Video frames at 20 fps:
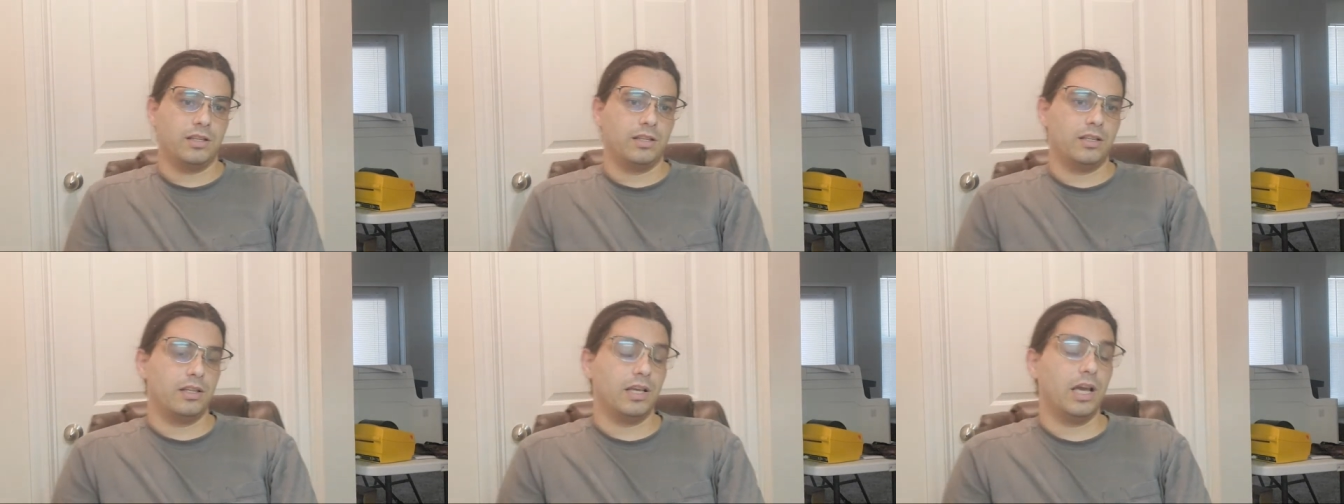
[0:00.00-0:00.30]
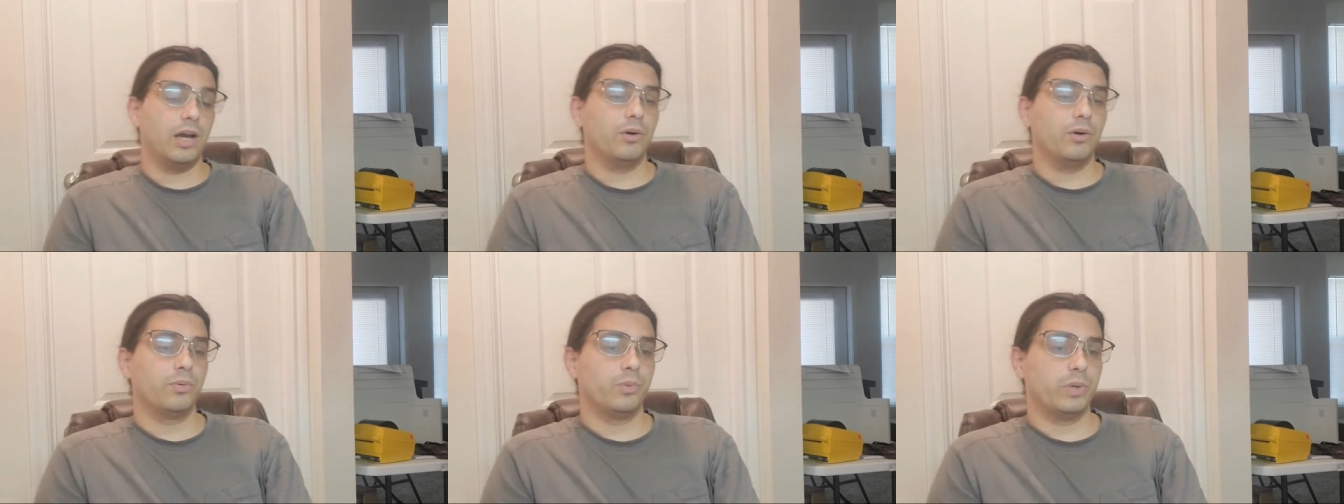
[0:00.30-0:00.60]

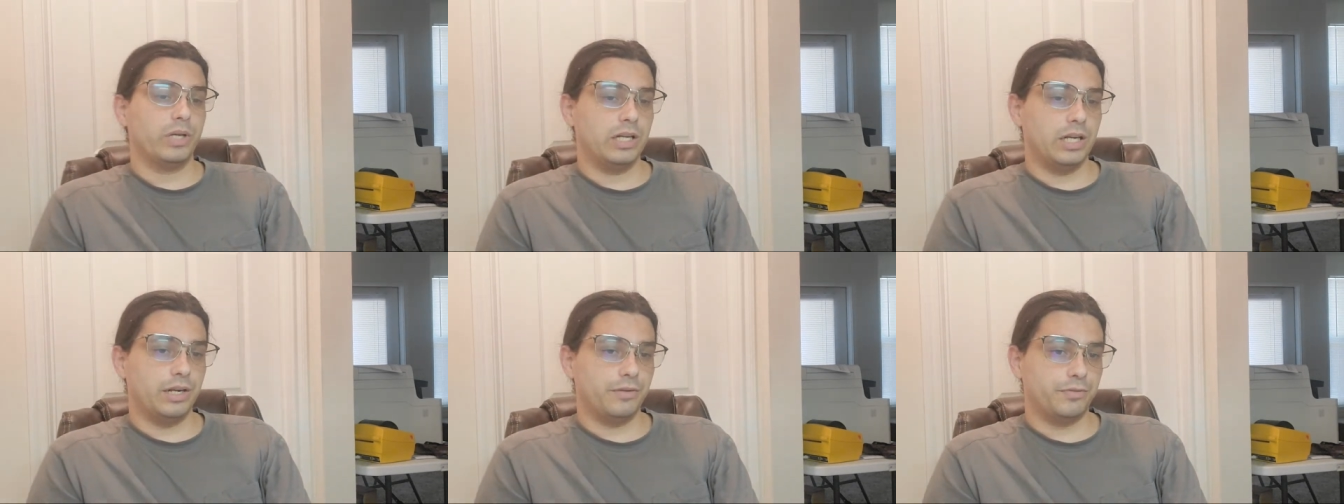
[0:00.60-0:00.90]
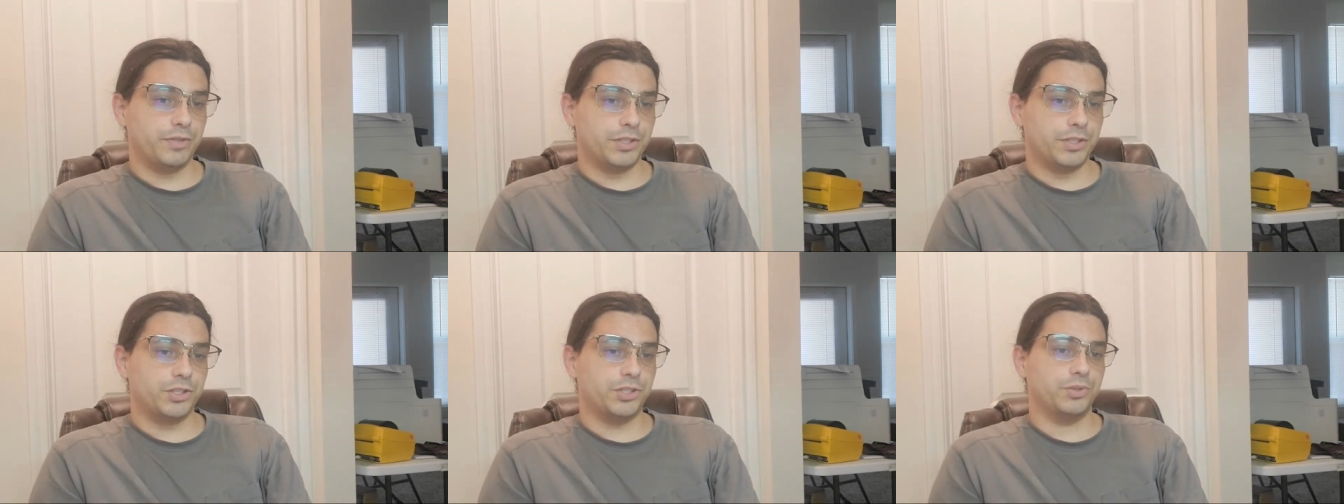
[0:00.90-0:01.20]
Yeah, we could
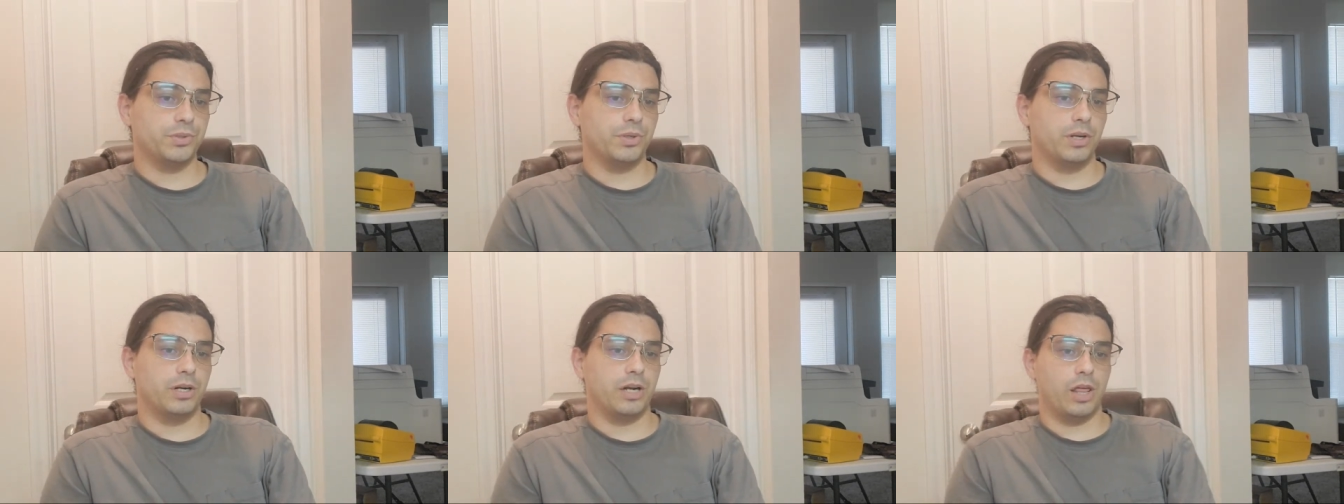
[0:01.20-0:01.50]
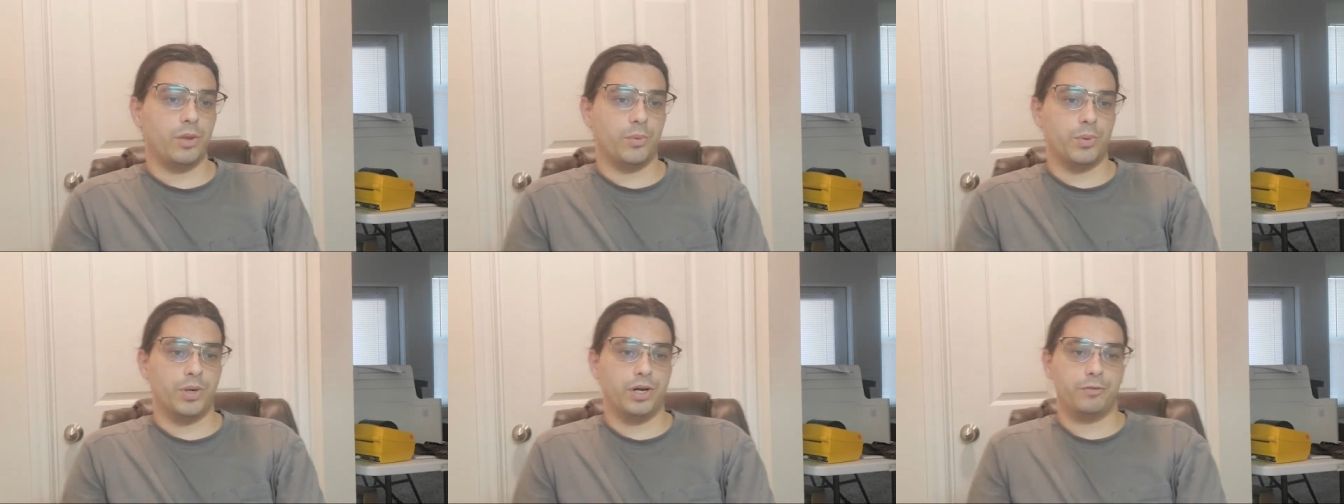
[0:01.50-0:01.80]
definitely shoot
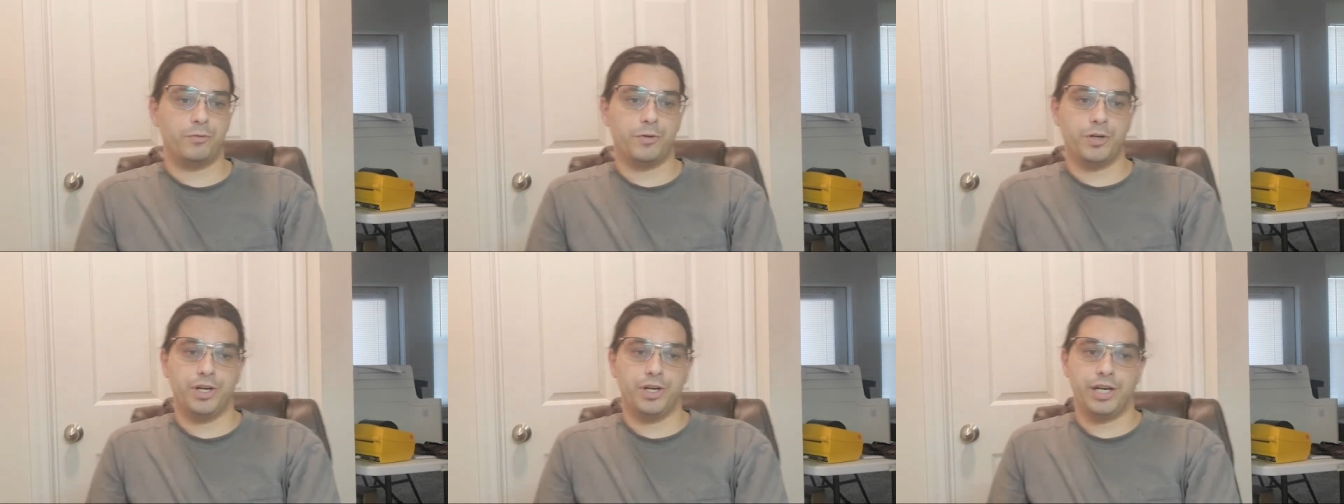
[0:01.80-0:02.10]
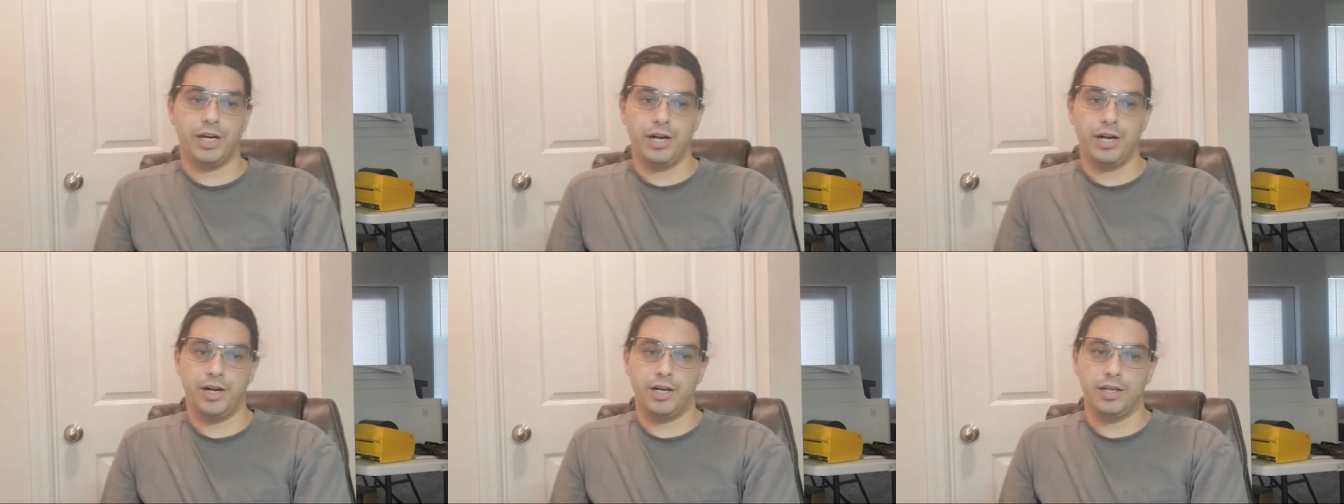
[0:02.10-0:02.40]
another one if you're in
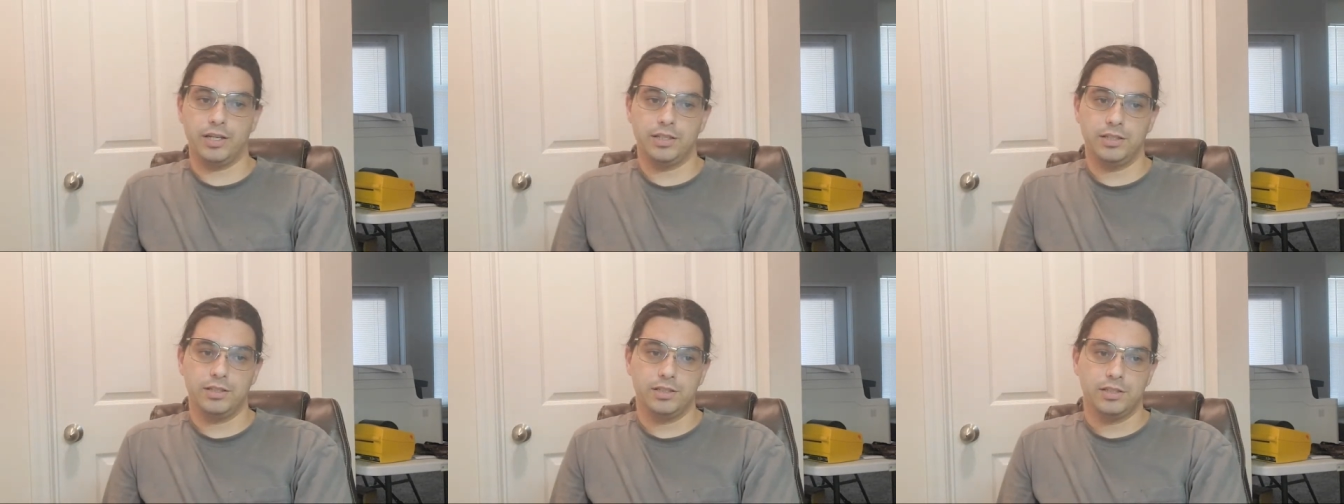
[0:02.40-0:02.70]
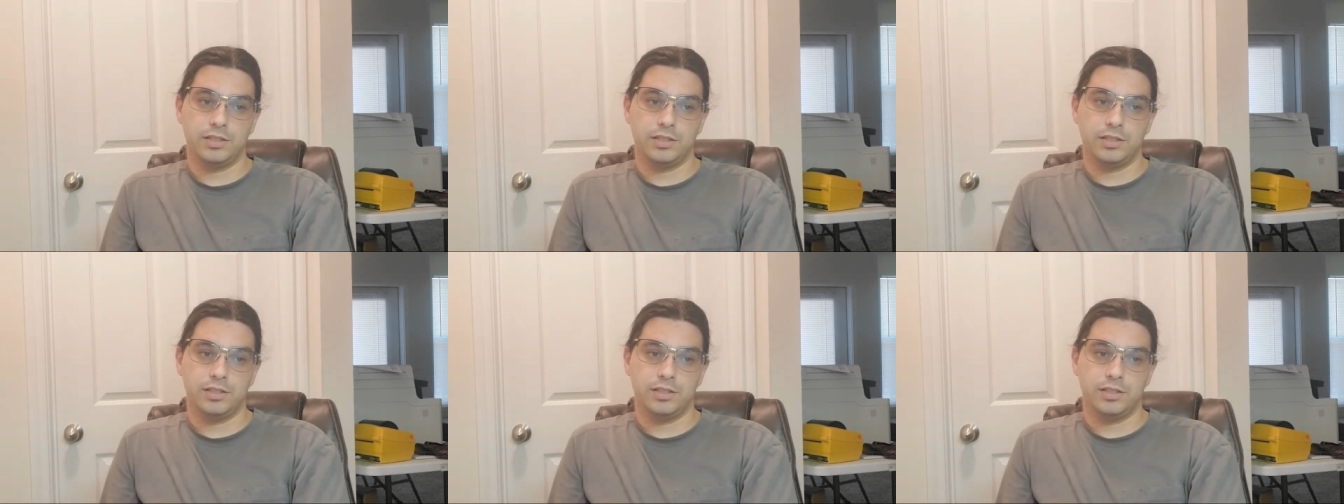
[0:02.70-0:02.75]
the area.